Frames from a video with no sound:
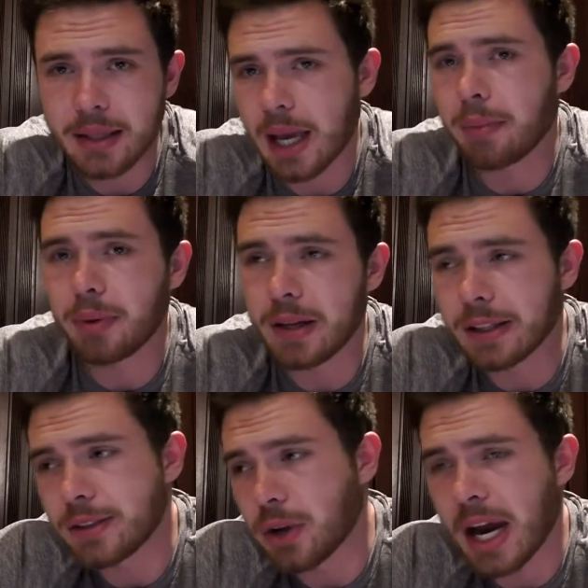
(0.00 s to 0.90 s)
the capital
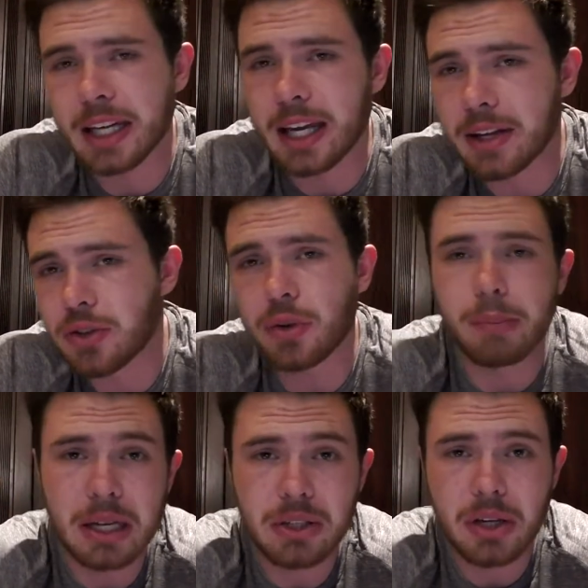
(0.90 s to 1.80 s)
that you allocate too
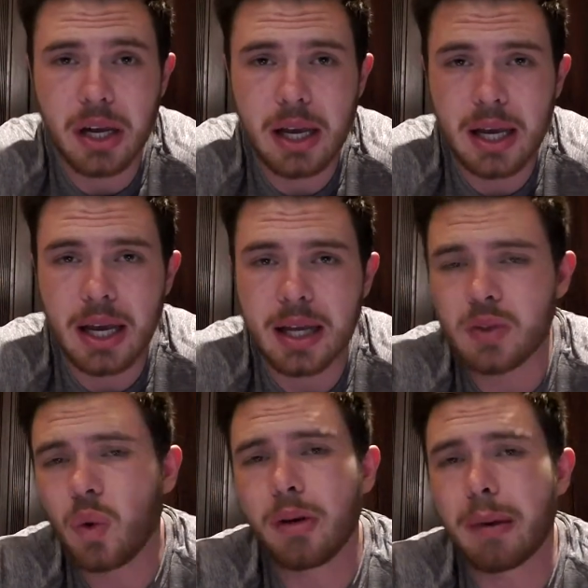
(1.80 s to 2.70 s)
much.
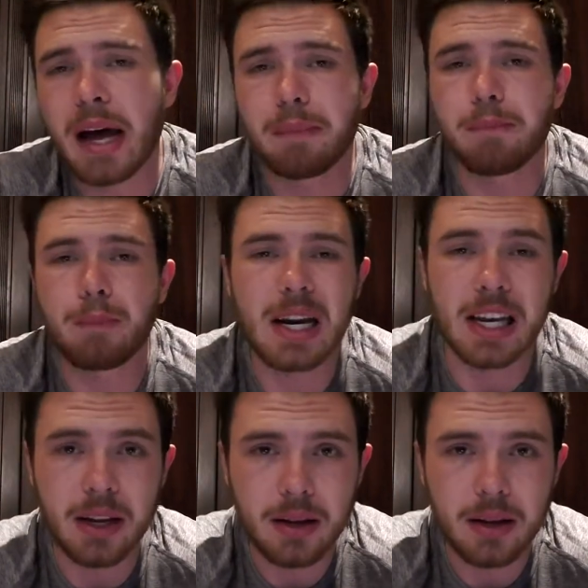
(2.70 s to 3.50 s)
It's all about money.